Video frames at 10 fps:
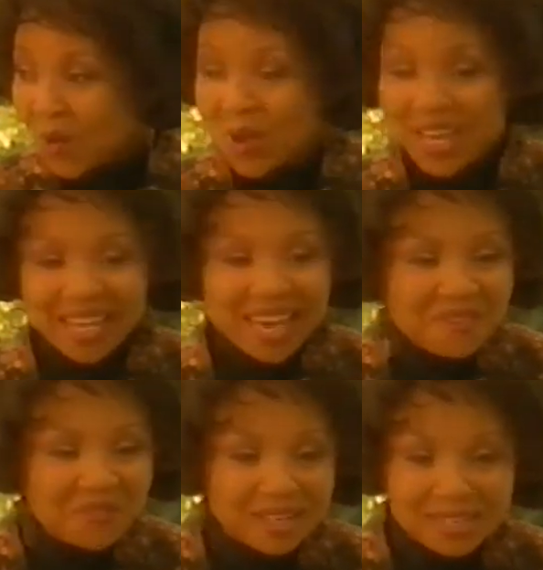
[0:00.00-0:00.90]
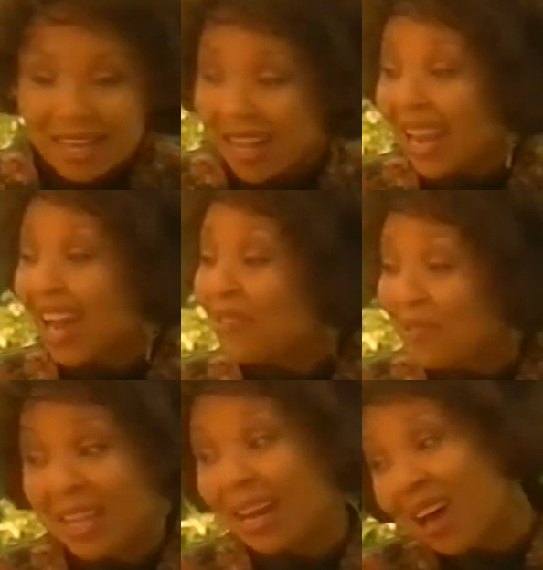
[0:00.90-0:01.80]
We kaffirs
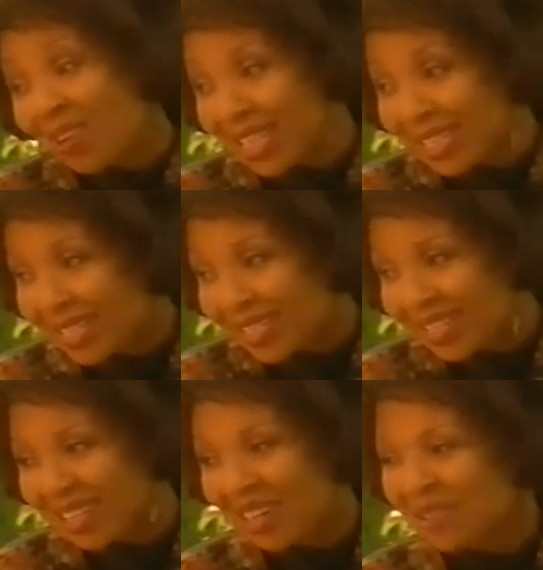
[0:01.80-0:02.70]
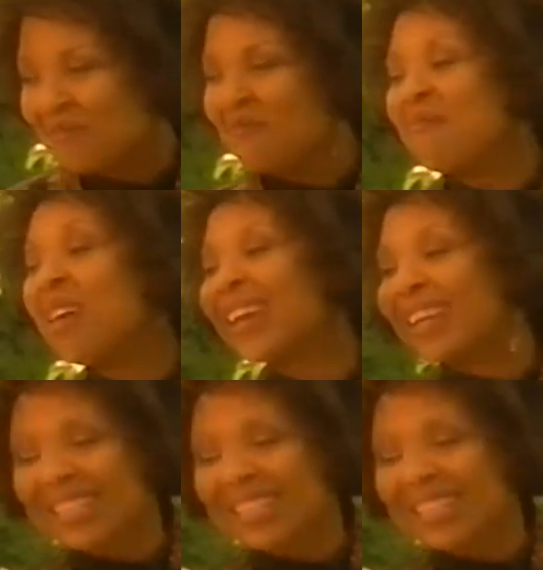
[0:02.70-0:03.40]
laugh the loudest. Merry